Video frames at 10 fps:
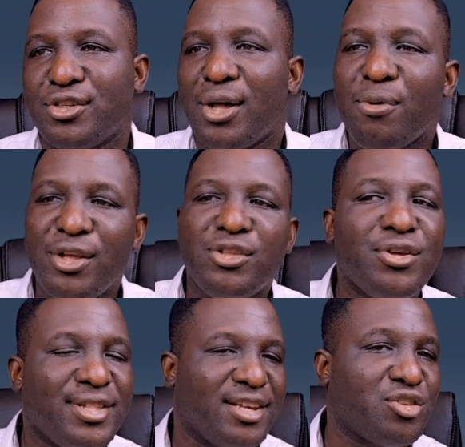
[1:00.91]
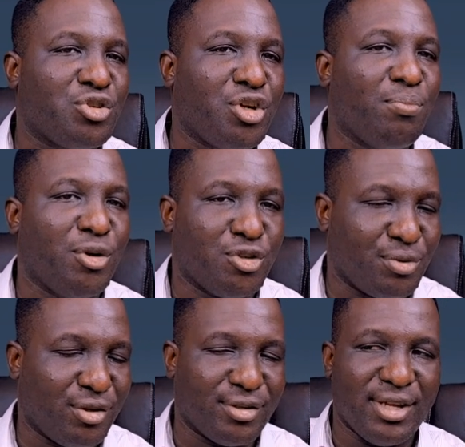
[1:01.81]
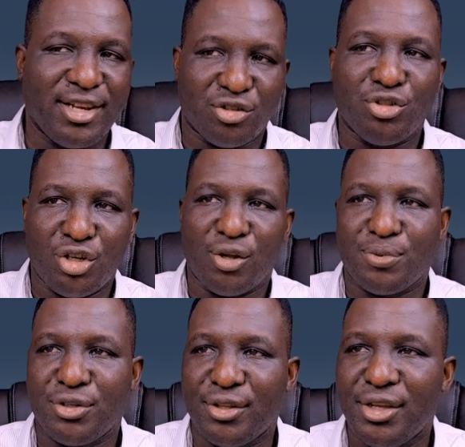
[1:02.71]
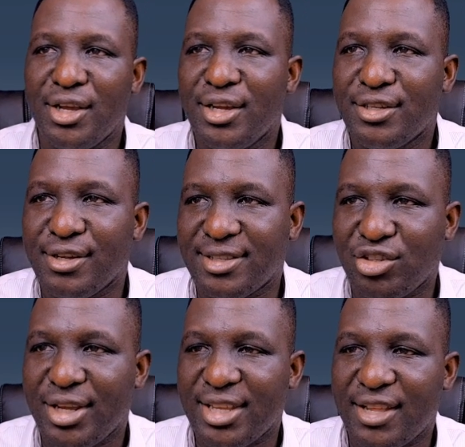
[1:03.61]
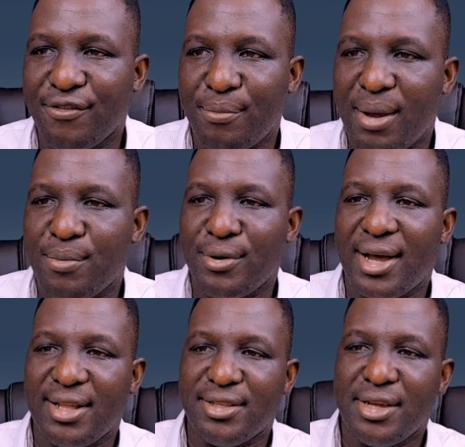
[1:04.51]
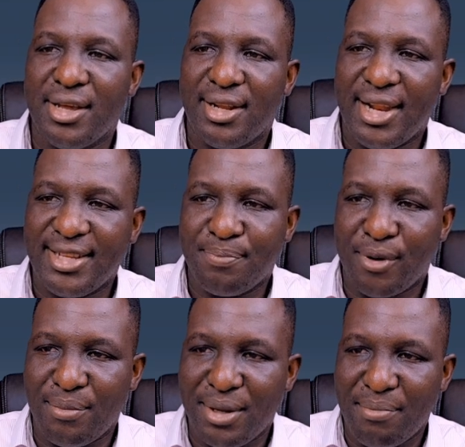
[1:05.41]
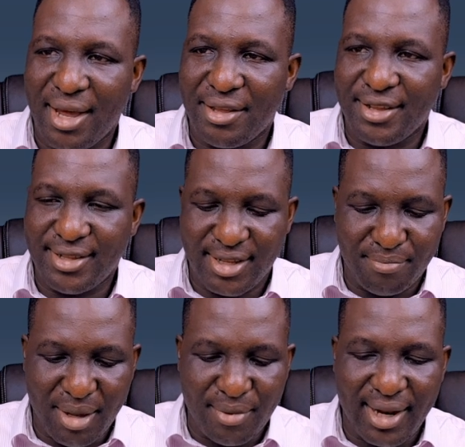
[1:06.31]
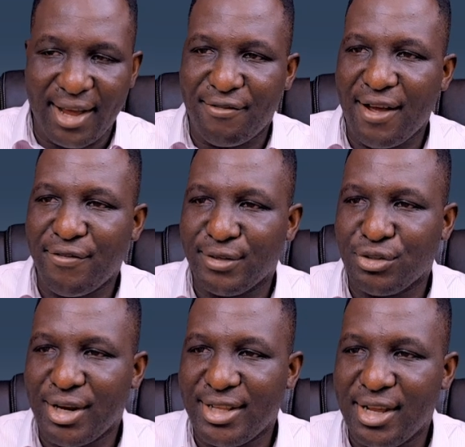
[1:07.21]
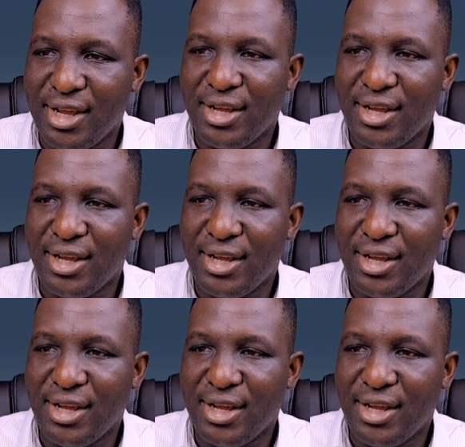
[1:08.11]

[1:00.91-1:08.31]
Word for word: So I'm going to use the extrusion model because extrusion option, so it's three D deformable, and let's probably make this thing maybe like five hundred,